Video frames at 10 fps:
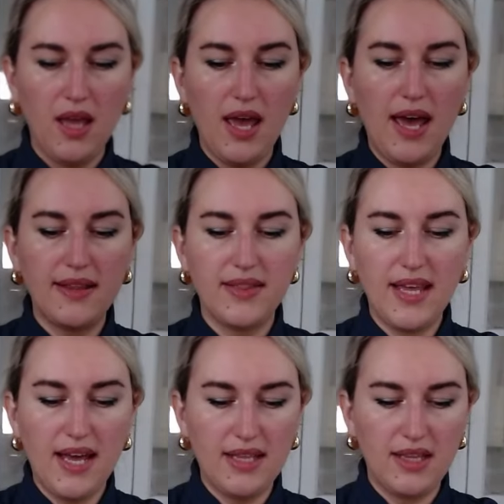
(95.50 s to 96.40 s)
And
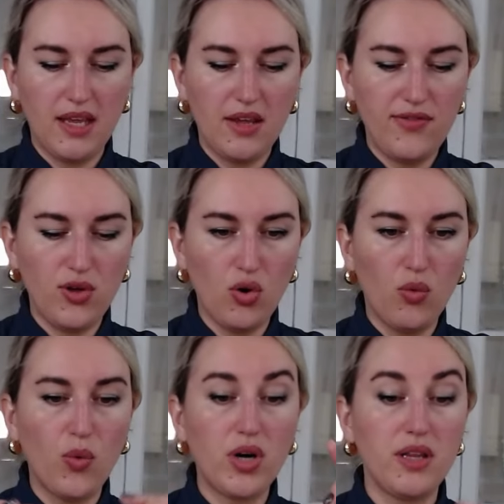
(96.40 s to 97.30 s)
then if you're
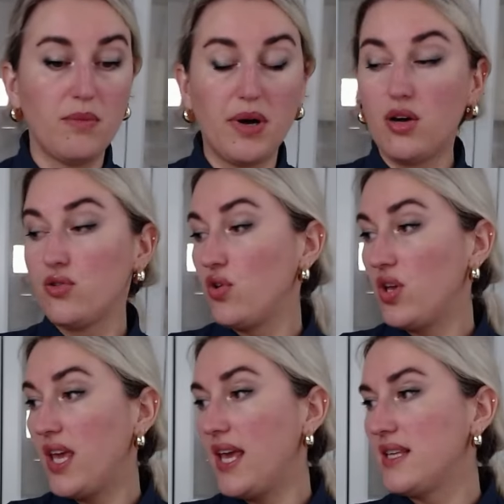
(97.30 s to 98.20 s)
worrying about your
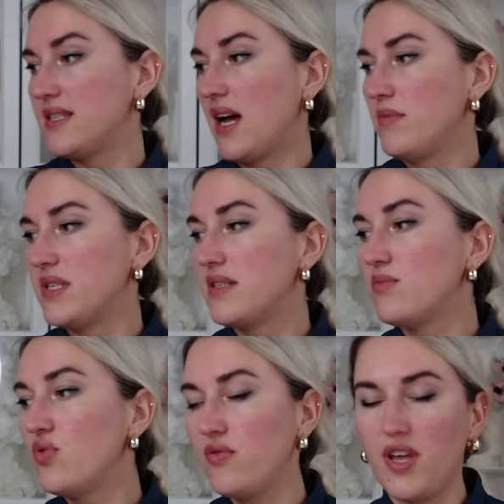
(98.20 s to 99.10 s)
cake dummies
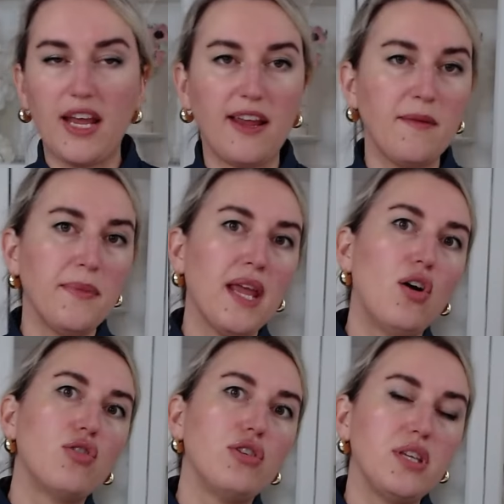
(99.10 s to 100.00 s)
moving
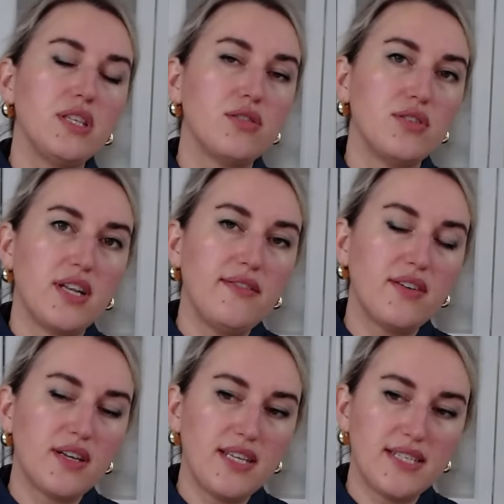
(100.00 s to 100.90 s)
or you need to
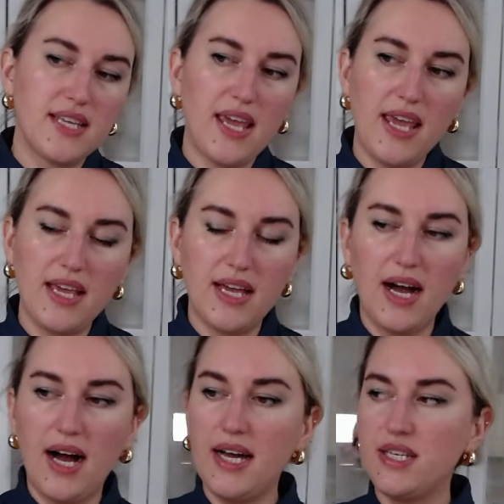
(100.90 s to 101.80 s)
deliver this cake,
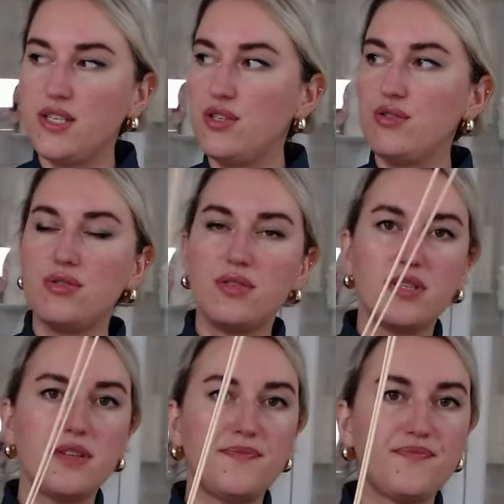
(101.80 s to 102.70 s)
I
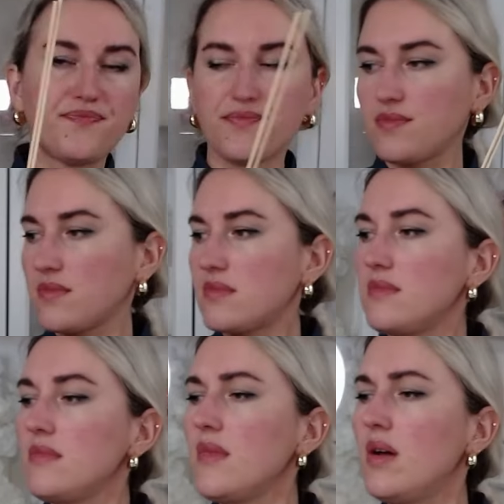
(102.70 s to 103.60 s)
use
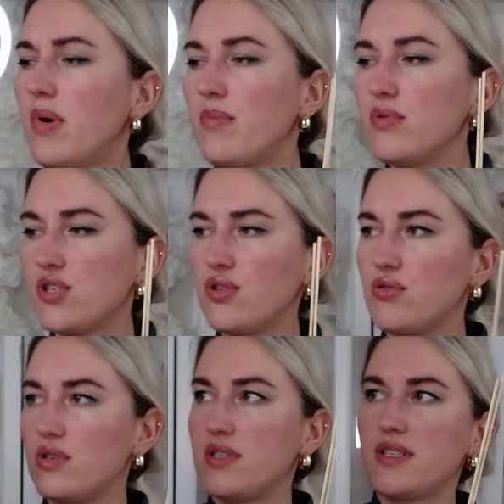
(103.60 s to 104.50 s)
bamboo
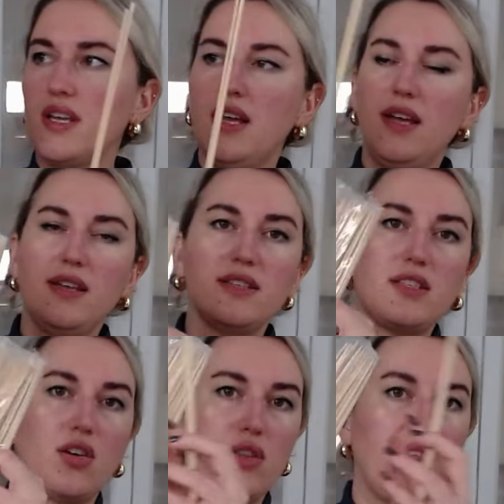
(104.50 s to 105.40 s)
skewers.
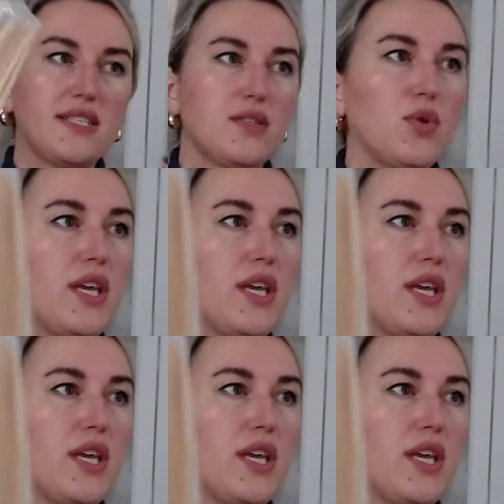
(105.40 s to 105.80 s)
So that's what